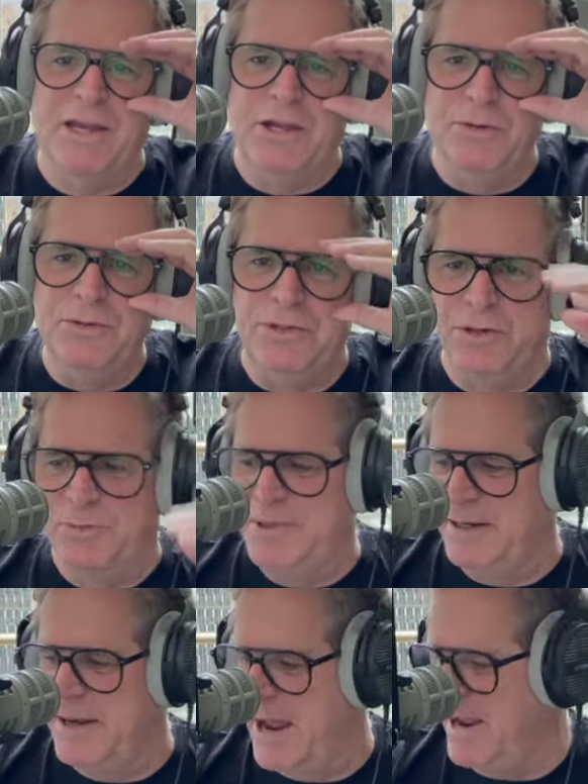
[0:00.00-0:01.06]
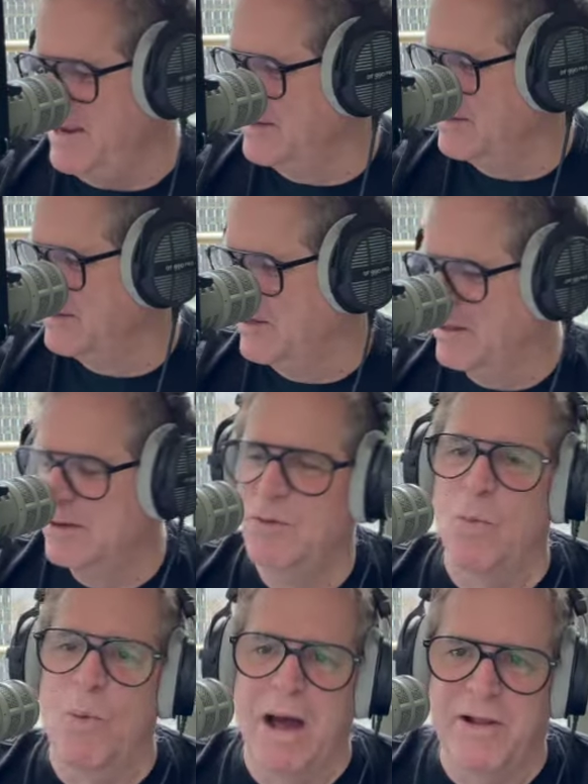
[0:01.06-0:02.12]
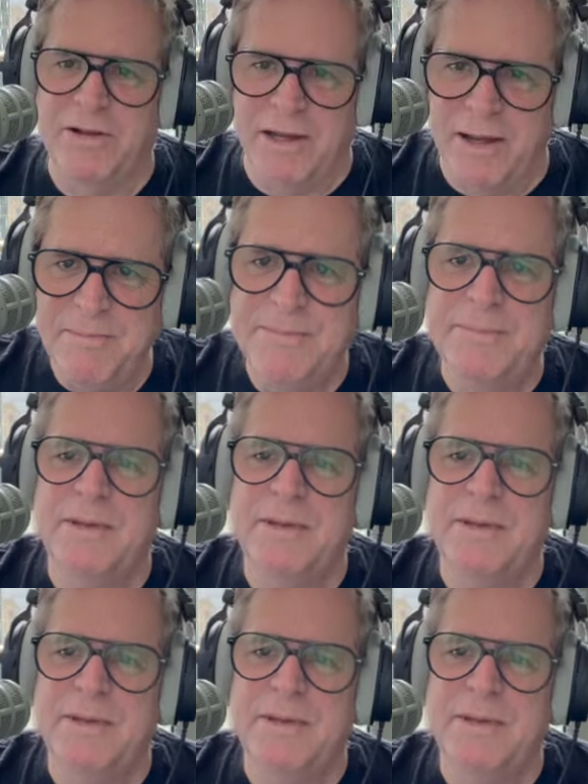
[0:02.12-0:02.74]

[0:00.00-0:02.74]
YouTube today, welcome.